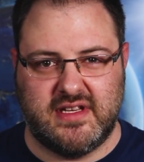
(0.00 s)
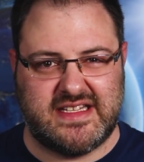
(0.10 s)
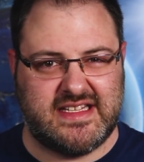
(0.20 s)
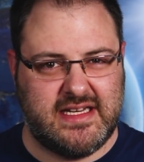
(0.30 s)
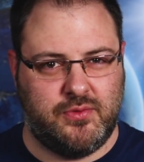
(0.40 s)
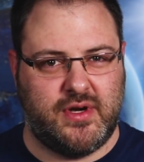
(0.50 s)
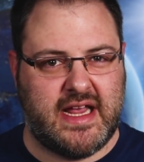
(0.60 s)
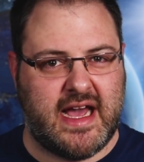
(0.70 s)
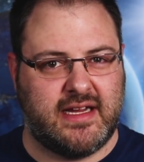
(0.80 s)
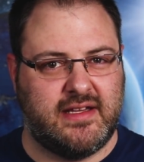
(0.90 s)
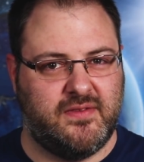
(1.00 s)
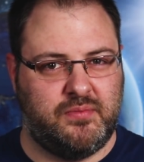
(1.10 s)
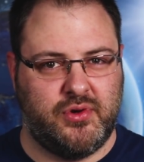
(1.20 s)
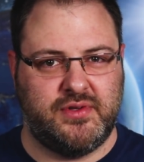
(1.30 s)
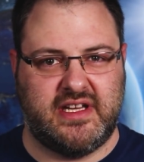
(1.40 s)
The
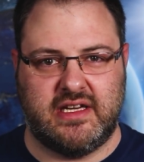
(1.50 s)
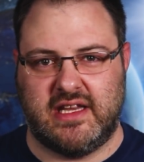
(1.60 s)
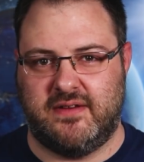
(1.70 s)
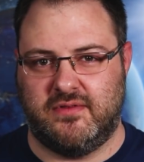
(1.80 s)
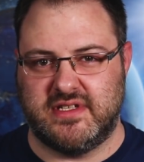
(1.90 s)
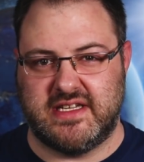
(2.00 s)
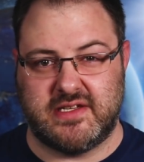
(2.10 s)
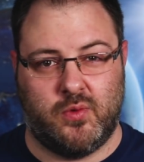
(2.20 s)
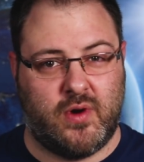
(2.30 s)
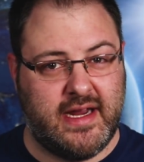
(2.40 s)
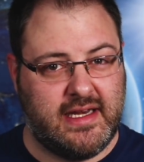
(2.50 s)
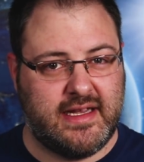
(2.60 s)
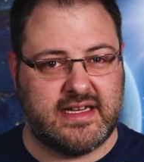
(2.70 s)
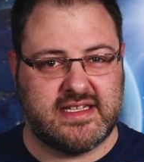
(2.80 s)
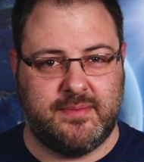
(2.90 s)
C-reactive protein levels is a
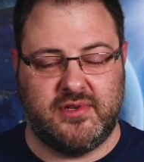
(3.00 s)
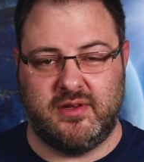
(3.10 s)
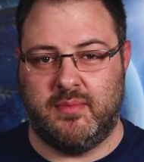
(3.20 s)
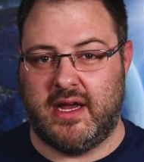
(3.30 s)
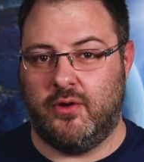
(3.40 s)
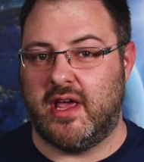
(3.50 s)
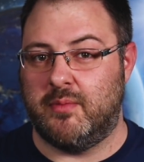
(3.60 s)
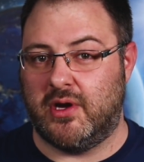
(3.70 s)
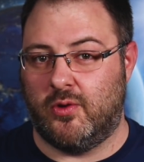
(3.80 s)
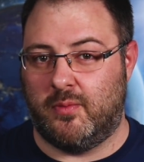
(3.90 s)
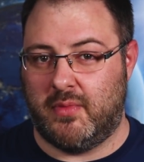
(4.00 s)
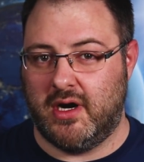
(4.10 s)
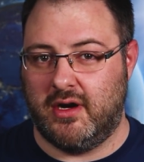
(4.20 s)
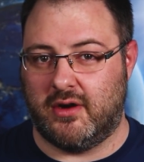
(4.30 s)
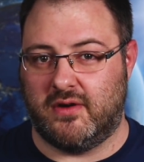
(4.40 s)
widely accepted biochemical
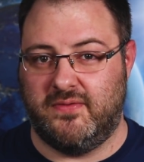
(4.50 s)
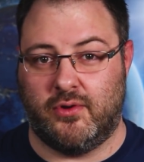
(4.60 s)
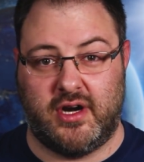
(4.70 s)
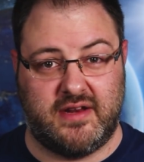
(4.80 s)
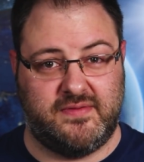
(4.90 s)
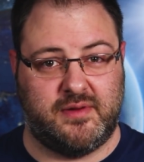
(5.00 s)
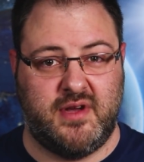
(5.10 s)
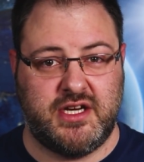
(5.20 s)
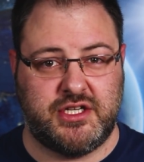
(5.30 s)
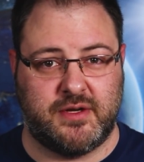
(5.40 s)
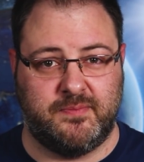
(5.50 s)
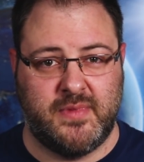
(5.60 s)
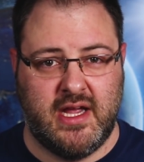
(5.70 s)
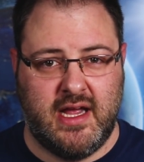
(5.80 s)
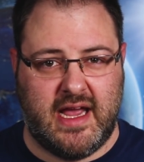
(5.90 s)
marker for inflammation,
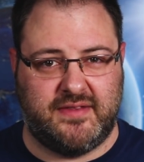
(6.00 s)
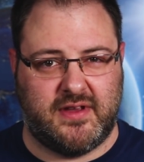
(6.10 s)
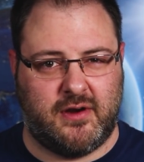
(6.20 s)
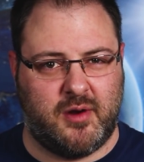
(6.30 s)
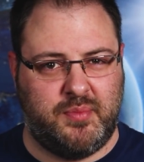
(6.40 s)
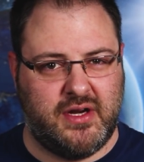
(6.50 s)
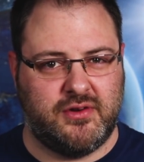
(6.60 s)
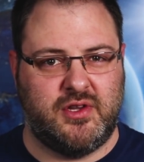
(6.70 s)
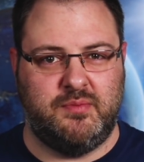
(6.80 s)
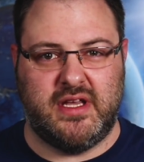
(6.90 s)
and there appeared